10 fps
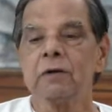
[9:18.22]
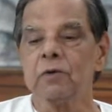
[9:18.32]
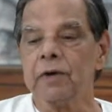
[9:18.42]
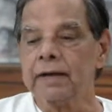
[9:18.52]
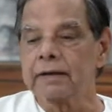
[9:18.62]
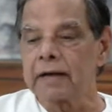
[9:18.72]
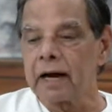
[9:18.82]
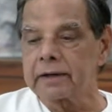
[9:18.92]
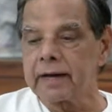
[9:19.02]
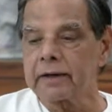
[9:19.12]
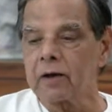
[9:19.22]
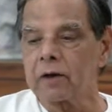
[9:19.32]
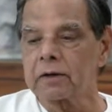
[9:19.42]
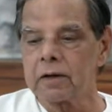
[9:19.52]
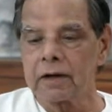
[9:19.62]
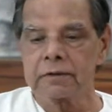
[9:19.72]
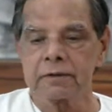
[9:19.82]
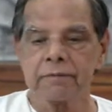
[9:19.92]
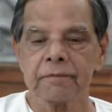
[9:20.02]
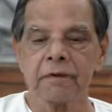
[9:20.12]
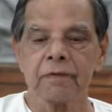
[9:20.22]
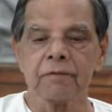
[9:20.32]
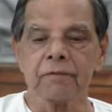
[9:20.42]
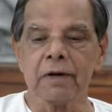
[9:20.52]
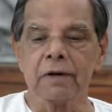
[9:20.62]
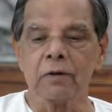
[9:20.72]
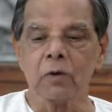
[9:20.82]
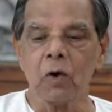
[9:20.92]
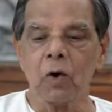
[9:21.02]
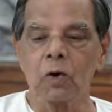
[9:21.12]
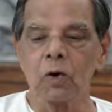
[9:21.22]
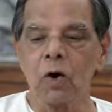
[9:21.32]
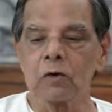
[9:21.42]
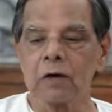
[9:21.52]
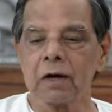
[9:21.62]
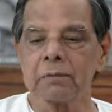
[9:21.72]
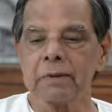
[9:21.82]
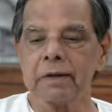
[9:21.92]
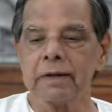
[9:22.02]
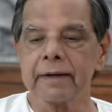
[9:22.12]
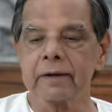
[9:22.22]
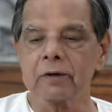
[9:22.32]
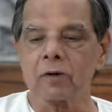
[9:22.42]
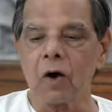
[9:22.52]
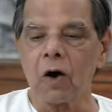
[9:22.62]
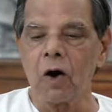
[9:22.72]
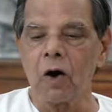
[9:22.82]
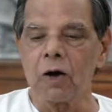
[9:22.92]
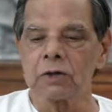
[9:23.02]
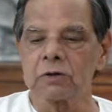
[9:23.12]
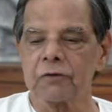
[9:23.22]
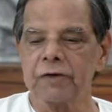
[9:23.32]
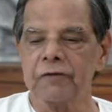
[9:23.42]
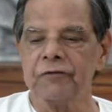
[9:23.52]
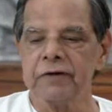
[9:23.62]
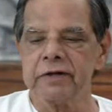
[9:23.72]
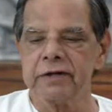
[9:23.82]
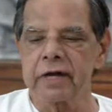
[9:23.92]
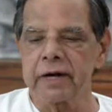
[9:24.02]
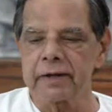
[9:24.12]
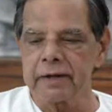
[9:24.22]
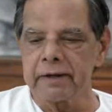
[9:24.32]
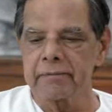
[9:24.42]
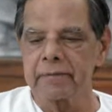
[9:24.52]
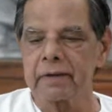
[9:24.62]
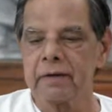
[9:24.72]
to incarnate on earth, will no longer be a cause of inferiority.